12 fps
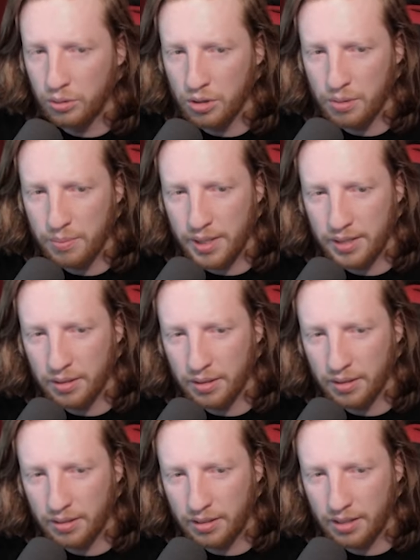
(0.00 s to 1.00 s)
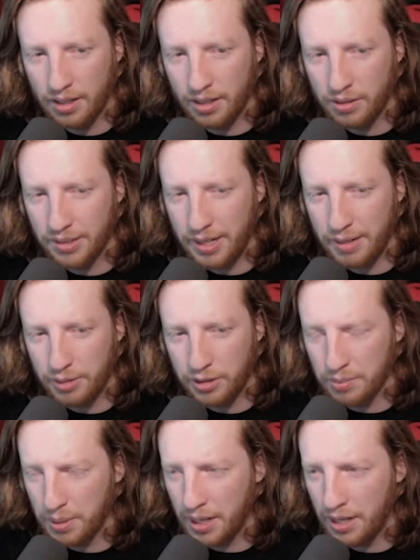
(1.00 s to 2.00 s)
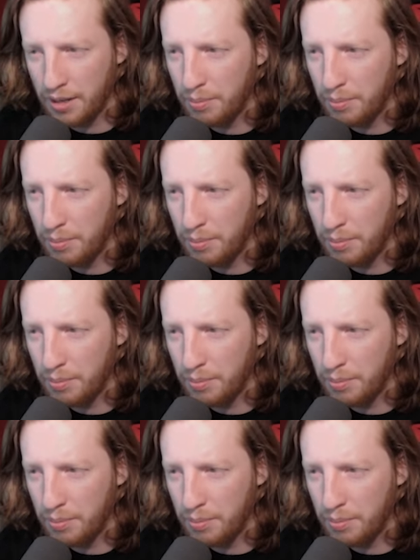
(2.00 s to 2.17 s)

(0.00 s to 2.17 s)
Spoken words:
not meant to kill or damage the player,